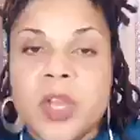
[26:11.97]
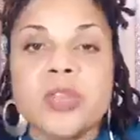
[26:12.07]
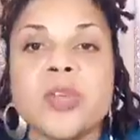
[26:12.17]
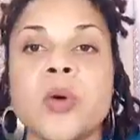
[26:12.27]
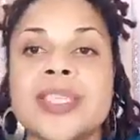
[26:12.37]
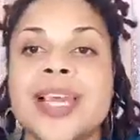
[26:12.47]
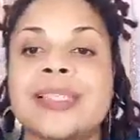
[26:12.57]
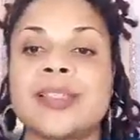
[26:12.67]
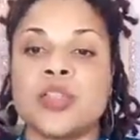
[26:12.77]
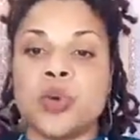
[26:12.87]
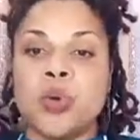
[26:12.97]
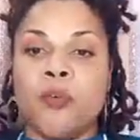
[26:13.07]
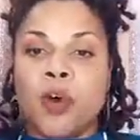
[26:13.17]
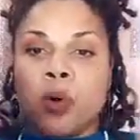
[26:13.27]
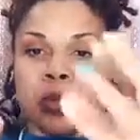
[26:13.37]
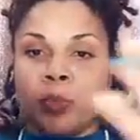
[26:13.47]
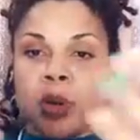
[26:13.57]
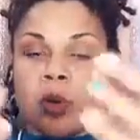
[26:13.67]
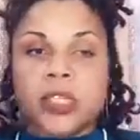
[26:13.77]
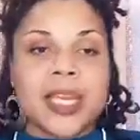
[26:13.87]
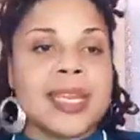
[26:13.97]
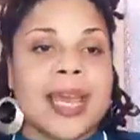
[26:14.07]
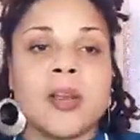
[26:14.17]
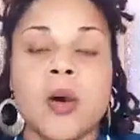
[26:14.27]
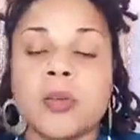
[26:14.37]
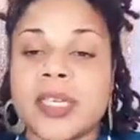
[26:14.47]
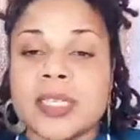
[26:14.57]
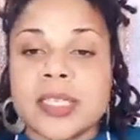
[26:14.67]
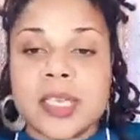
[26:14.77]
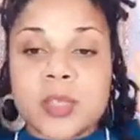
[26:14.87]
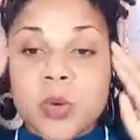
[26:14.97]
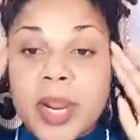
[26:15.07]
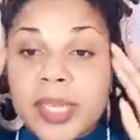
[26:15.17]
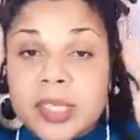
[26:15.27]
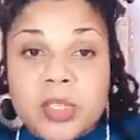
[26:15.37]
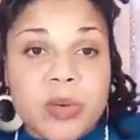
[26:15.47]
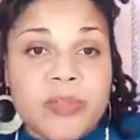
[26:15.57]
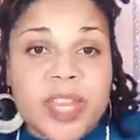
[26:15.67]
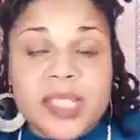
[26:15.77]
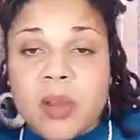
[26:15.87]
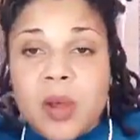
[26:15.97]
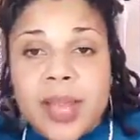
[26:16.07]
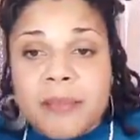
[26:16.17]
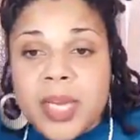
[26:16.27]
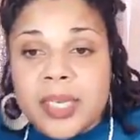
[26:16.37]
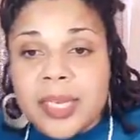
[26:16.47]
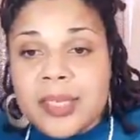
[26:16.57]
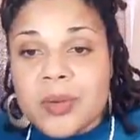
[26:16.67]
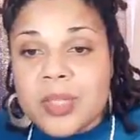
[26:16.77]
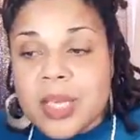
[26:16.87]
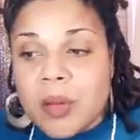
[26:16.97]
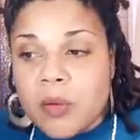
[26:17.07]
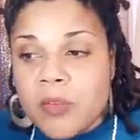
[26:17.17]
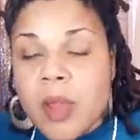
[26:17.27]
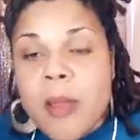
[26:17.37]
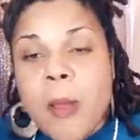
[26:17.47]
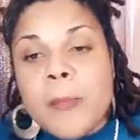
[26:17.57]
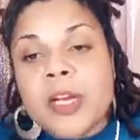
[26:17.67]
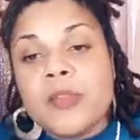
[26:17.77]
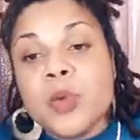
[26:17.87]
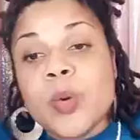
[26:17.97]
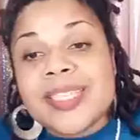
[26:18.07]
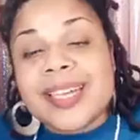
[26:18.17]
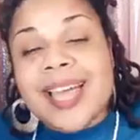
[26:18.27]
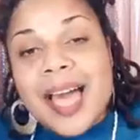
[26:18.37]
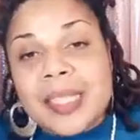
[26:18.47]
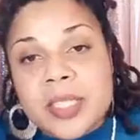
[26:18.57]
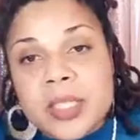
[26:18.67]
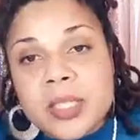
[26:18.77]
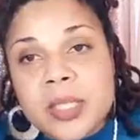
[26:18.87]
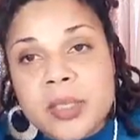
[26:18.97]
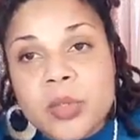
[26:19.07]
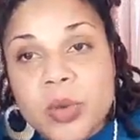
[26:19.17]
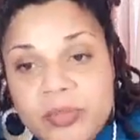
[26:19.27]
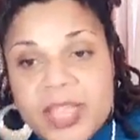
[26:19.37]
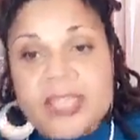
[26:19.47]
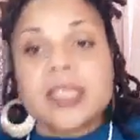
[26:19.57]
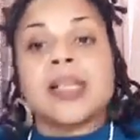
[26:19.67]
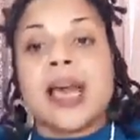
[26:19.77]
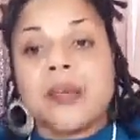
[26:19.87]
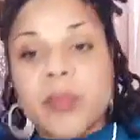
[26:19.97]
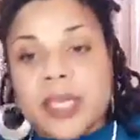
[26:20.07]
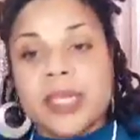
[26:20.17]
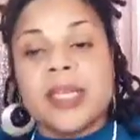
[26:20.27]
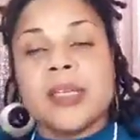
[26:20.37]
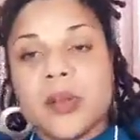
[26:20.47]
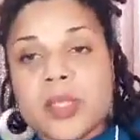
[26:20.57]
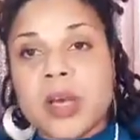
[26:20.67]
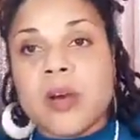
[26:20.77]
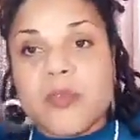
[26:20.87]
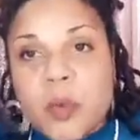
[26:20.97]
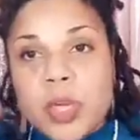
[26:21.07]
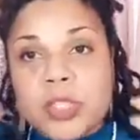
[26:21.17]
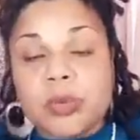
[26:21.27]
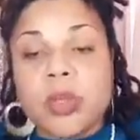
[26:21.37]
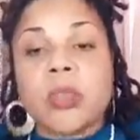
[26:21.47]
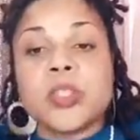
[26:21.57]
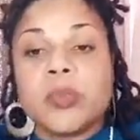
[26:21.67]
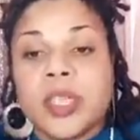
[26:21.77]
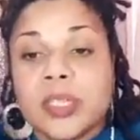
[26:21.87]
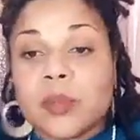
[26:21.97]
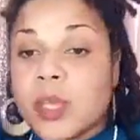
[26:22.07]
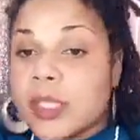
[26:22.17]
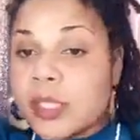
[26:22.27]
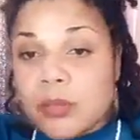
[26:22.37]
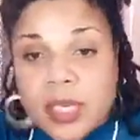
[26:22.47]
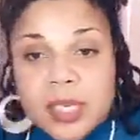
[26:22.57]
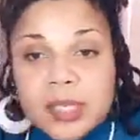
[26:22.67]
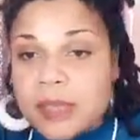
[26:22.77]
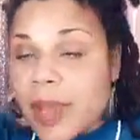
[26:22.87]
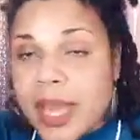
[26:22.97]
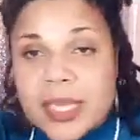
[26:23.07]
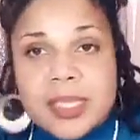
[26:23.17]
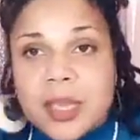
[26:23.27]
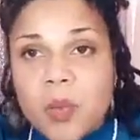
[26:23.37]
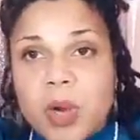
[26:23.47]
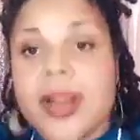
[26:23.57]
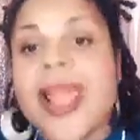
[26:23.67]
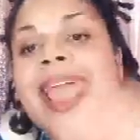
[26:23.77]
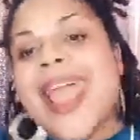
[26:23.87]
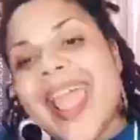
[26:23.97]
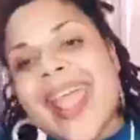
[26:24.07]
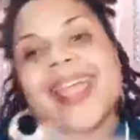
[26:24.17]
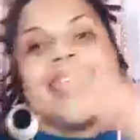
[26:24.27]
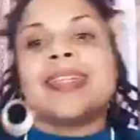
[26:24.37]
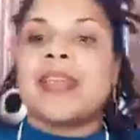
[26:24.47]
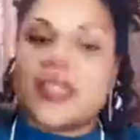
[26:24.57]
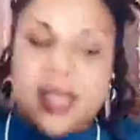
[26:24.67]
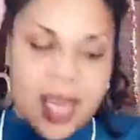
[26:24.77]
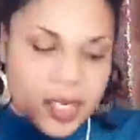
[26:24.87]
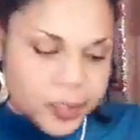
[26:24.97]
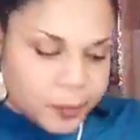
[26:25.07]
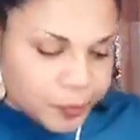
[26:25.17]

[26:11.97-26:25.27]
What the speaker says: So it's like this twofold approach. And I know that it seems crazy to invest all that money in yourself, but if you went to college, you invested a lot of money in yourself for what you thought you needed. And really, you need the mindset work and an education.